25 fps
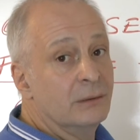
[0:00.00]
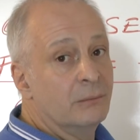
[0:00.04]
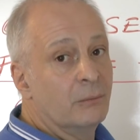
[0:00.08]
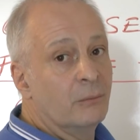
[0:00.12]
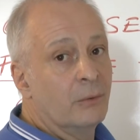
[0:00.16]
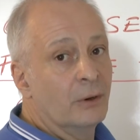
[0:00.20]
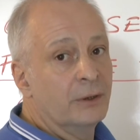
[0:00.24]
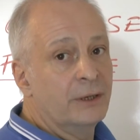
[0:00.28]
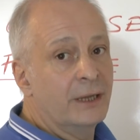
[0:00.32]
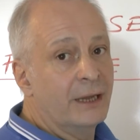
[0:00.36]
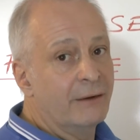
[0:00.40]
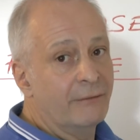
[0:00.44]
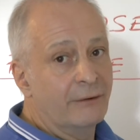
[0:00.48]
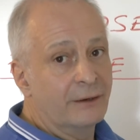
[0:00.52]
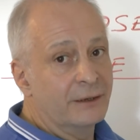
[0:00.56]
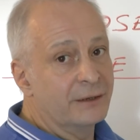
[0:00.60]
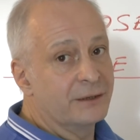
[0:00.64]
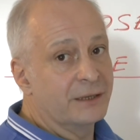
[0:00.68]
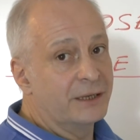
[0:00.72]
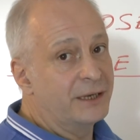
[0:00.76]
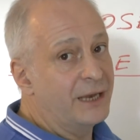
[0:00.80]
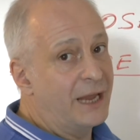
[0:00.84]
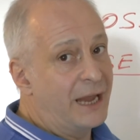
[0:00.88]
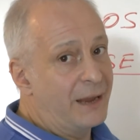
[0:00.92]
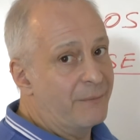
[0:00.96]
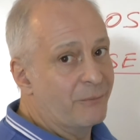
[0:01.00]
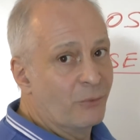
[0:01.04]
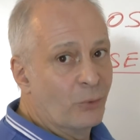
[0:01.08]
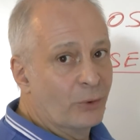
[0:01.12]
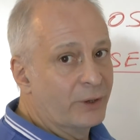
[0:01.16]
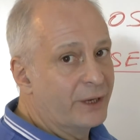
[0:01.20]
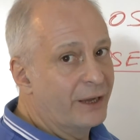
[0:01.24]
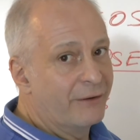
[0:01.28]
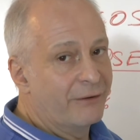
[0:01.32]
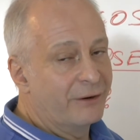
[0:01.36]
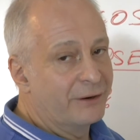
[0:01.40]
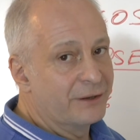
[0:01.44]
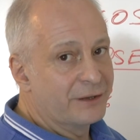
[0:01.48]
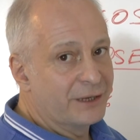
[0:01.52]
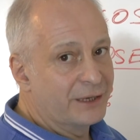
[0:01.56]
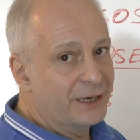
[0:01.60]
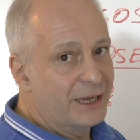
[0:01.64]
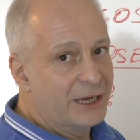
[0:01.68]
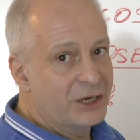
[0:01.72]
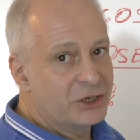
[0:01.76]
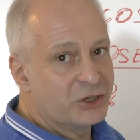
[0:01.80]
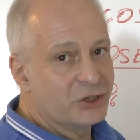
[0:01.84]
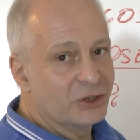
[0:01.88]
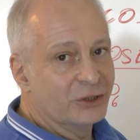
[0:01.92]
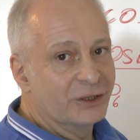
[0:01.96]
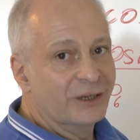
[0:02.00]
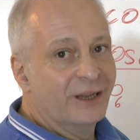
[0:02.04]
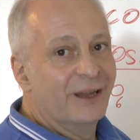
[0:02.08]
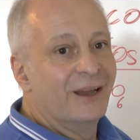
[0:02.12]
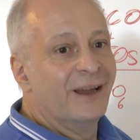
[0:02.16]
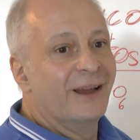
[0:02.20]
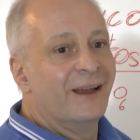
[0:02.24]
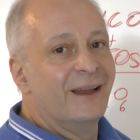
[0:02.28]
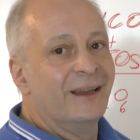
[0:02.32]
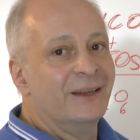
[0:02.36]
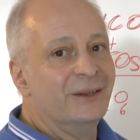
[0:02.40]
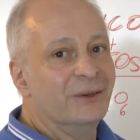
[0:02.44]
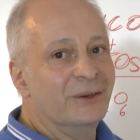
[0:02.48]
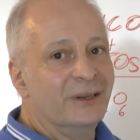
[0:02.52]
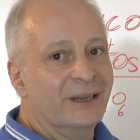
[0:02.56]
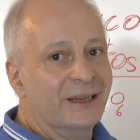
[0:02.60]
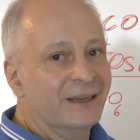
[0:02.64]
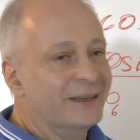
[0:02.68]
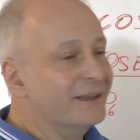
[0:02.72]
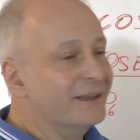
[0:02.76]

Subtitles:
whatever is the name, whatever is the nation, you need